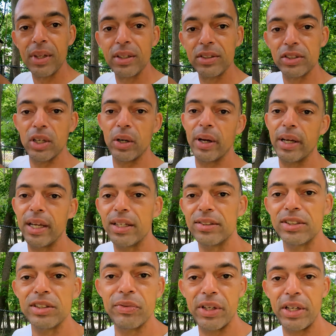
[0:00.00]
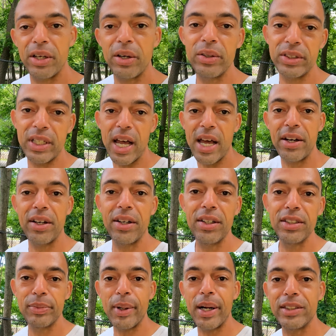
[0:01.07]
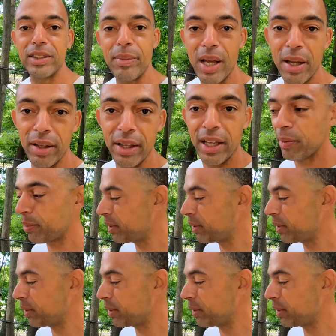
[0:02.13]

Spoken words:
So I guess this video is kind of sponsored by Lael